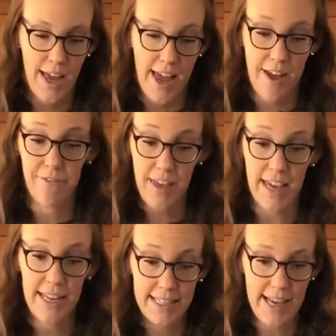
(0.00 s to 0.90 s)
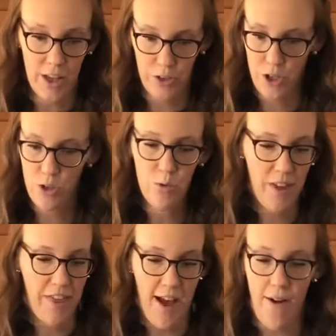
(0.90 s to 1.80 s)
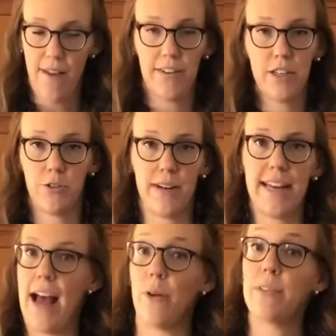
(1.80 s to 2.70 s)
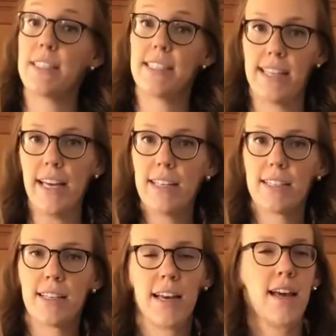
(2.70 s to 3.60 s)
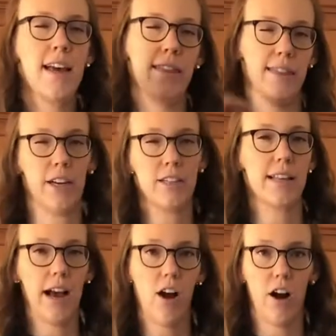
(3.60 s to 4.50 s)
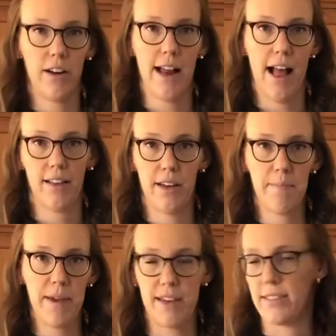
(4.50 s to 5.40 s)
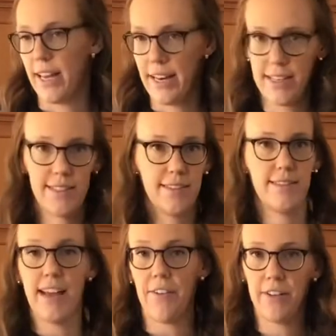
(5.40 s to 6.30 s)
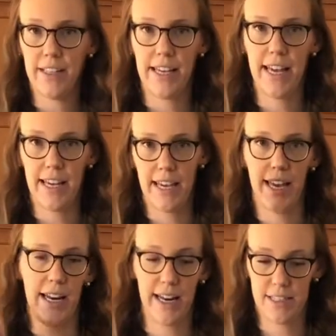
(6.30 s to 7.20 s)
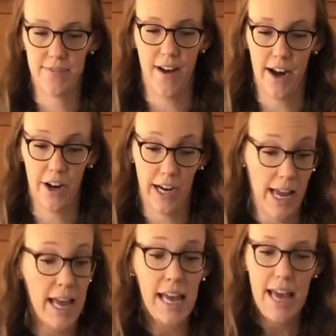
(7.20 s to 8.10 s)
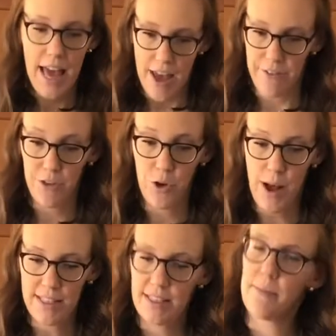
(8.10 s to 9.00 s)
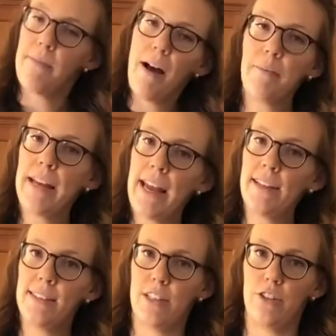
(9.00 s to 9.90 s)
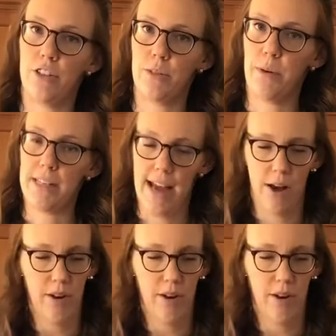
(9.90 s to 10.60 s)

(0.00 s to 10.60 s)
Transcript: If they can tell you without having to recount 6, there's that cardinality piece. It is definitely kicking in, it's firing. If you ask them, how many ants did you just put down?